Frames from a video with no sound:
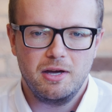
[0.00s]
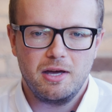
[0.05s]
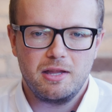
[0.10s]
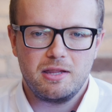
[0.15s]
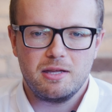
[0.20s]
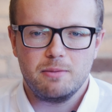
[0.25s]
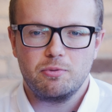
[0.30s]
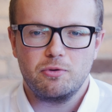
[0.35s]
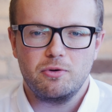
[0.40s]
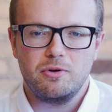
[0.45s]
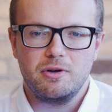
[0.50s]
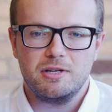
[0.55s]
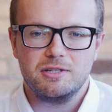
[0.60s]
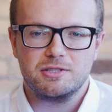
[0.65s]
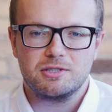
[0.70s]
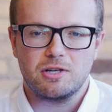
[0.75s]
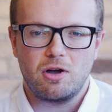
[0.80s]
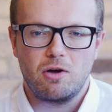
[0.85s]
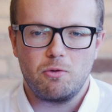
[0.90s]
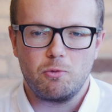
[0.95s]
The
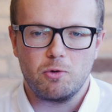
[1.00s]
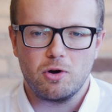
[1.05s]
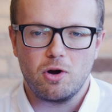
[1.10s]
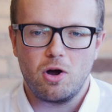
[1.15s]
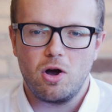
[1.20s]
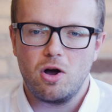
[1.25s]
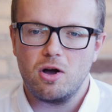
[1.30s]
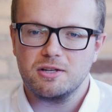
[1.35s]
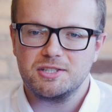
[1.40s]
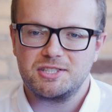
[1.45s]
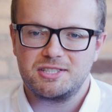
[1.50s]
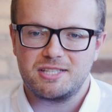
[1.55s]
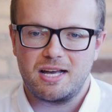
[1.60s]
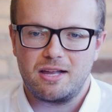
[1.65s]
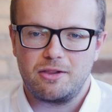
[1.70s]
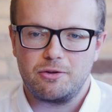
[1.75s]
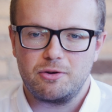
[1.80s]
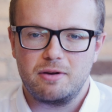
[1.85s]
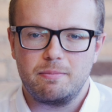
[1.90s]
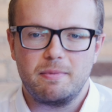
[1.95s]
employees were all
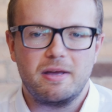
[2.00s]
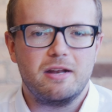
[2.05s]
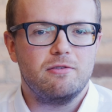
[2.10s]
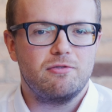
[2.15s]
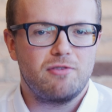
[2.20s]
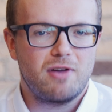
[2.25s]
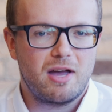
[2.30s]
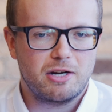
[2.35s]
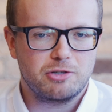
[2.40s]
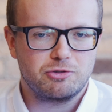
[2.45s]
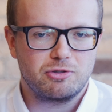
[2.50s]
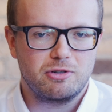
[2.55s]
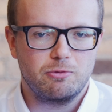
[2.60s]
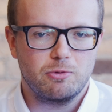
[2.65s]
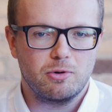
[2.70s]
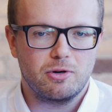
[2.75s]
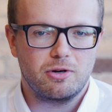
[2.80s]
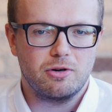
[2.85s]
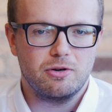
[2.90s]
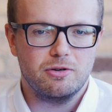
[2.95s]
salaried manufacturing
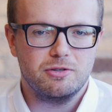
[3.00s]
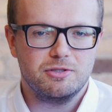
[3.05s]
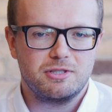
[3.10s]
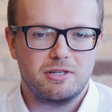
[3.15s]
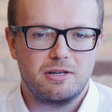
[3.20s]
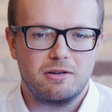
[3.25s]
workers,